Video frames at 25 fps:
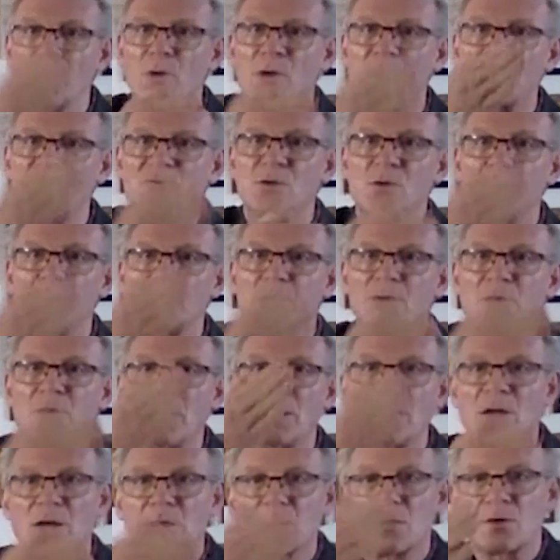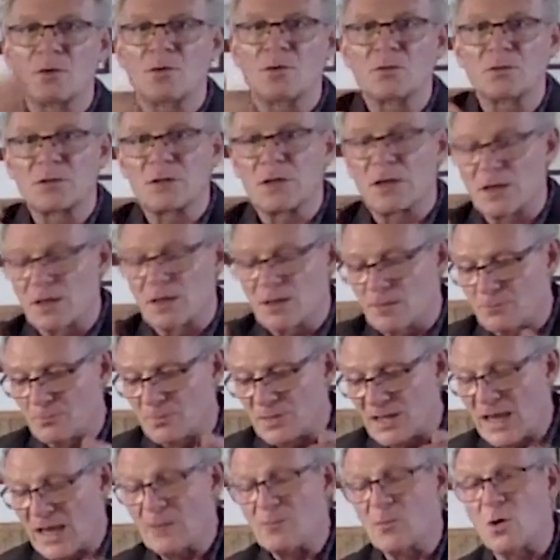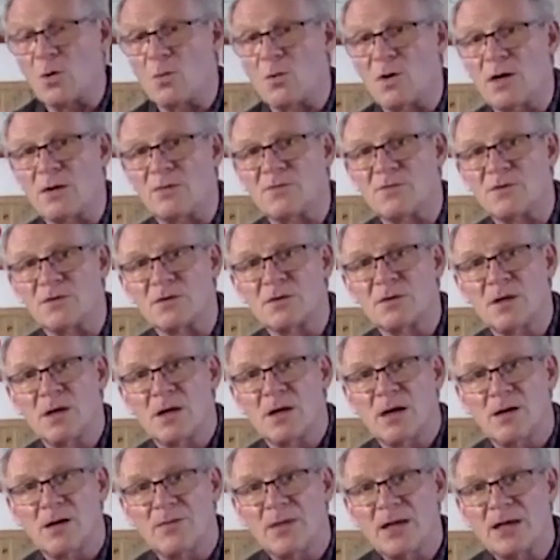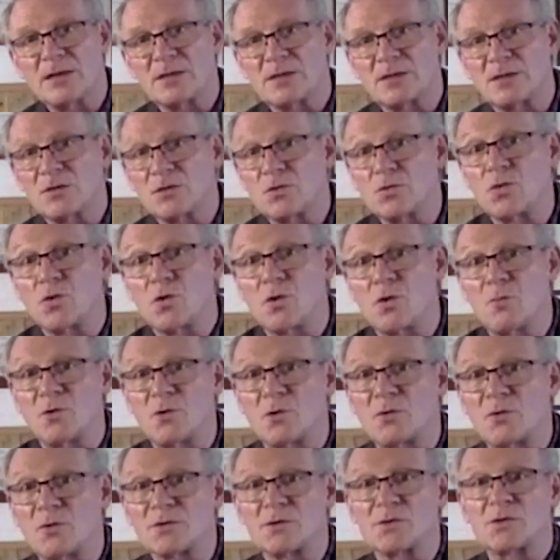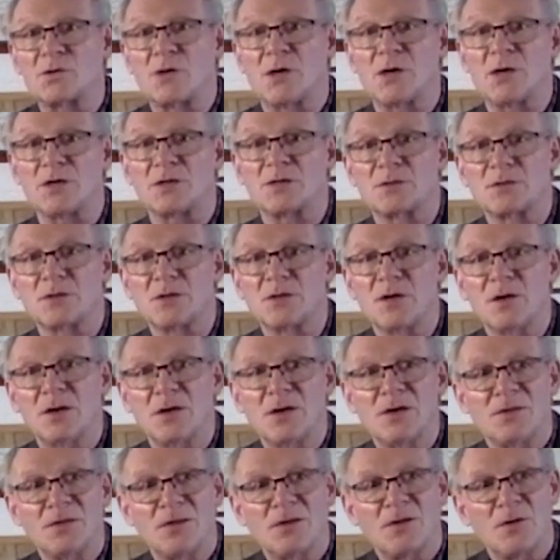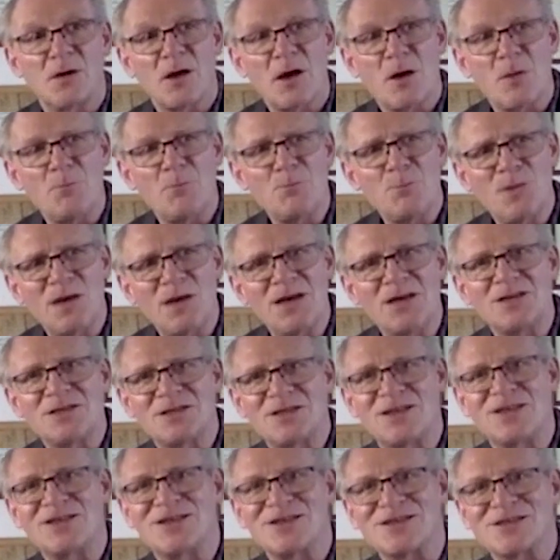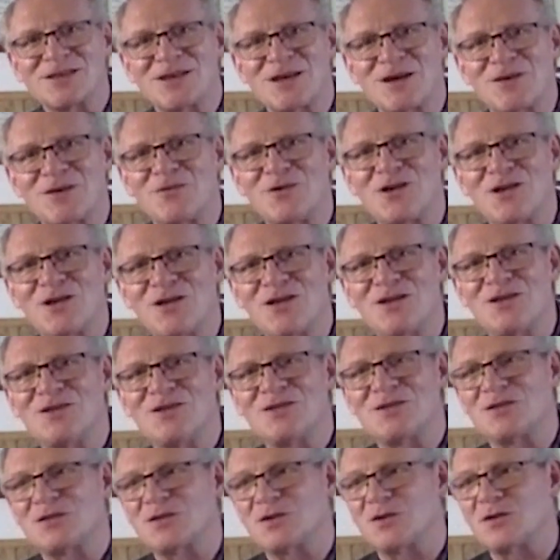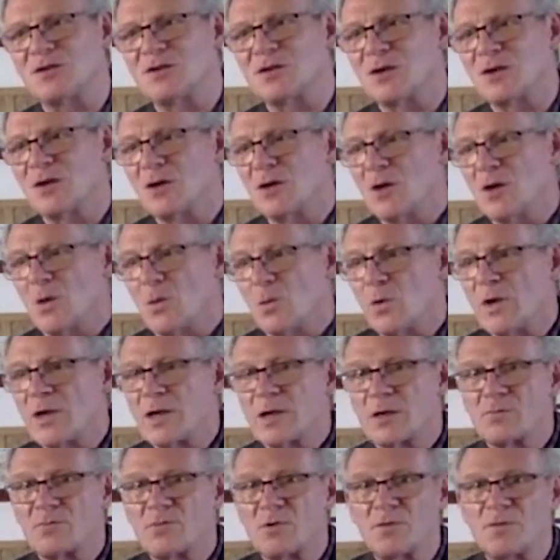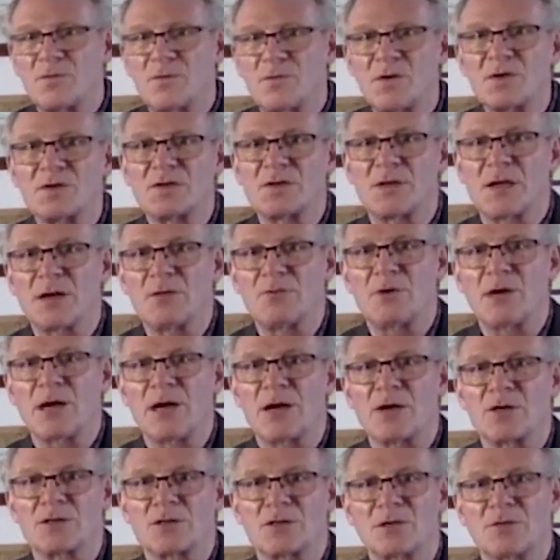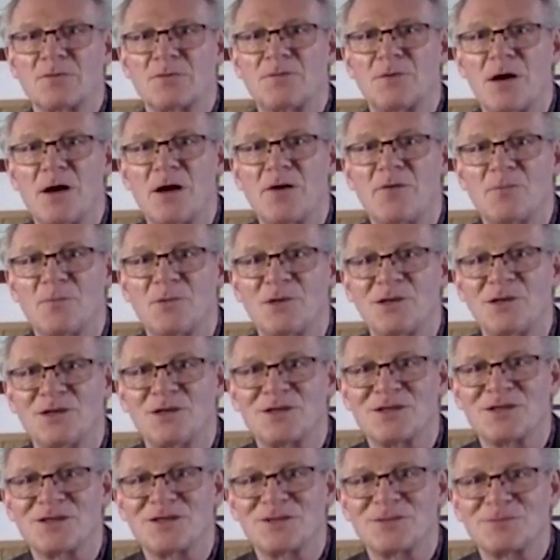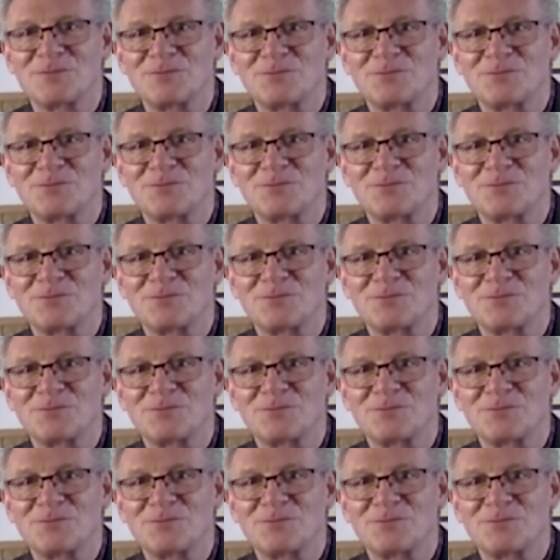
waves called gamma waves. And that's in trauma or stress. The amazing discovery is that we can reverse that reaction in 5 minutes.